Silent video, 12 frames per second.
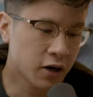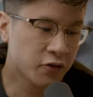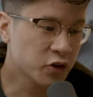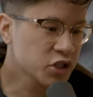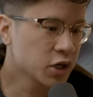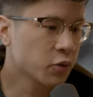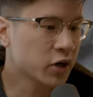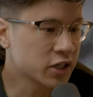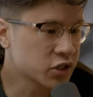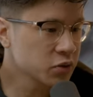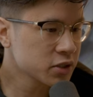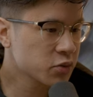All right, first thing we're gonna
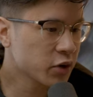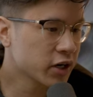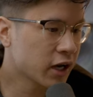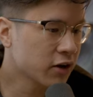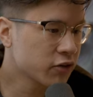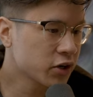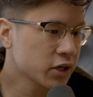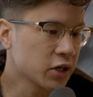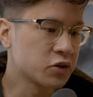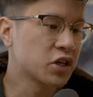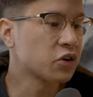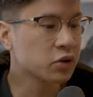do is we're gonna cover, you
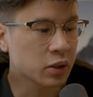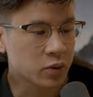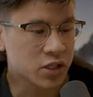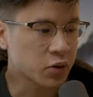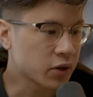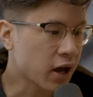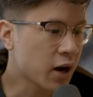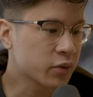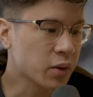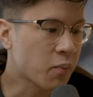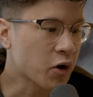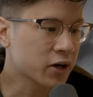know, generally what's going on
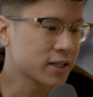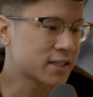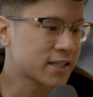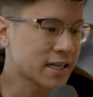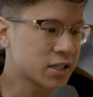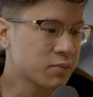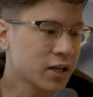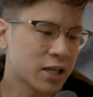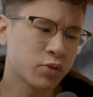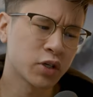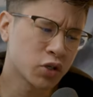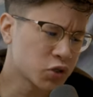with the market sentiment
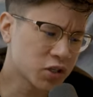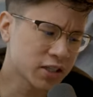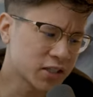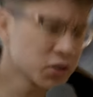as we usually